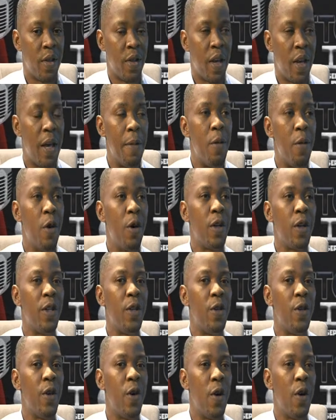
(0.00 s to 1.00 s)
among the
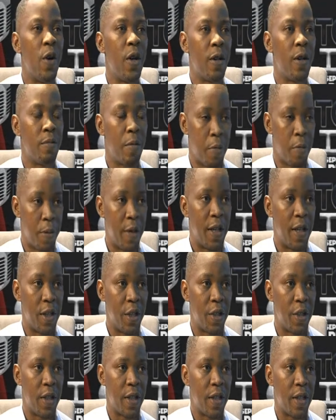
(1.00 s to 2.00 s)
young population.